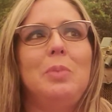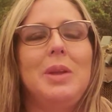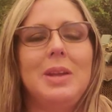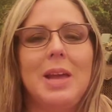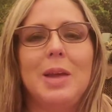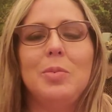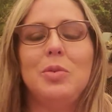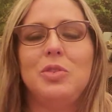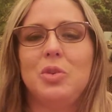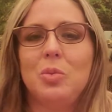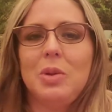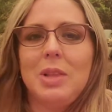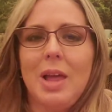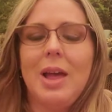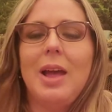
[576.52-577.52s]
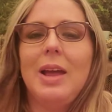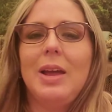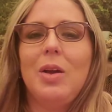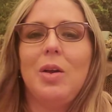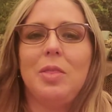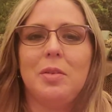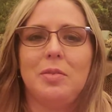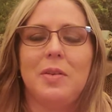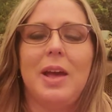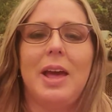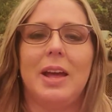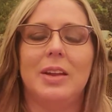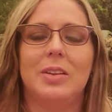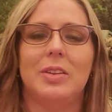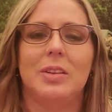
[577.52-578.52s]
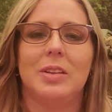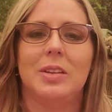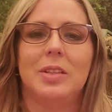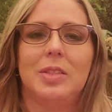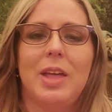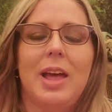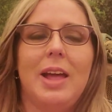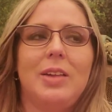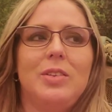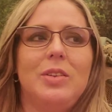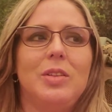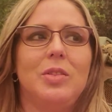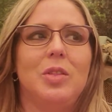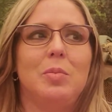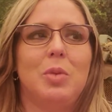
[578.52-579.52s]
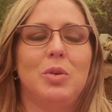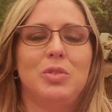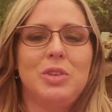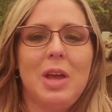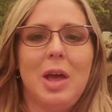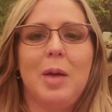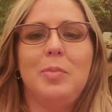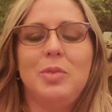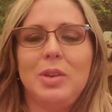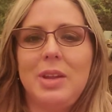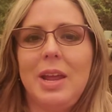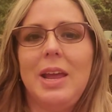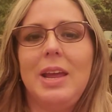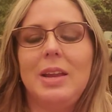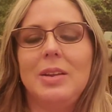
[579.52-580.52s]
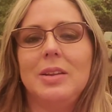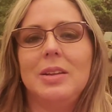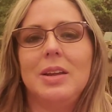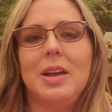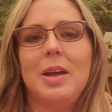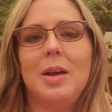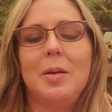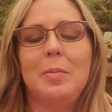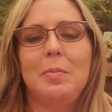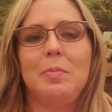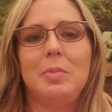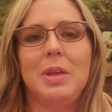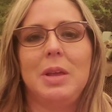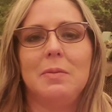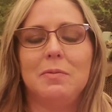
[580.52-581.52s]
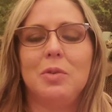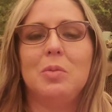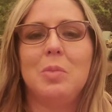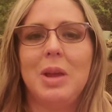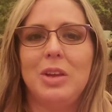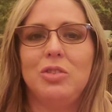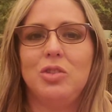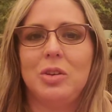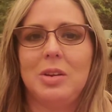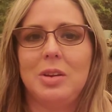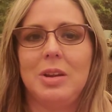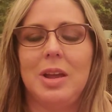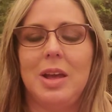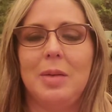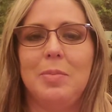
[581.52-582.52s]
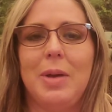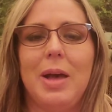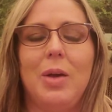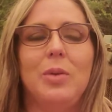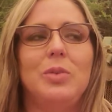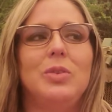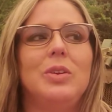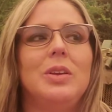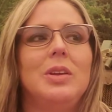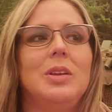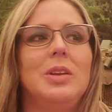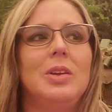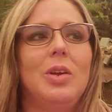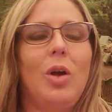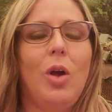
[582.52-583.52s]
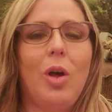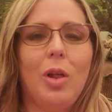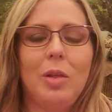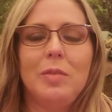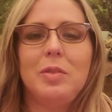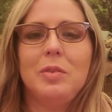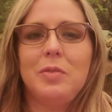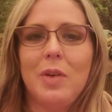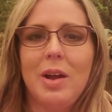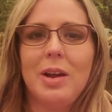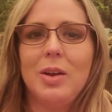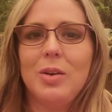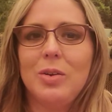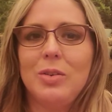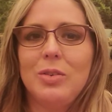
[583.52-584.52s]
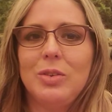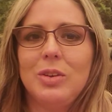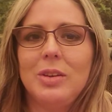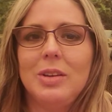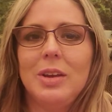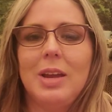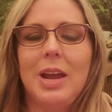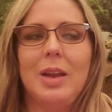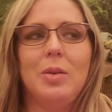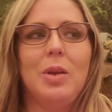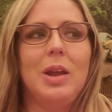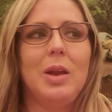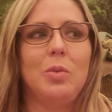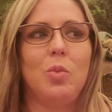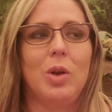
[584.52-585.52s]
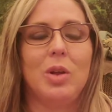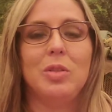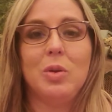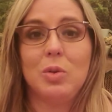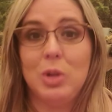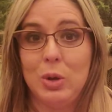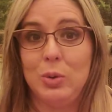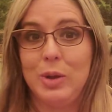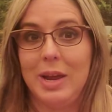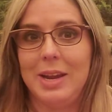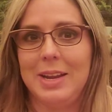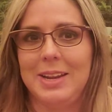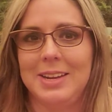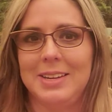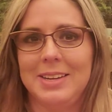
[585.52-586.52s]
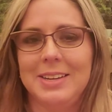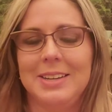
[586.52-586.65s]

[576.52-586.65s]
being able to rely on the fact that the most up-to-date um, information about all of the fires and and where they're located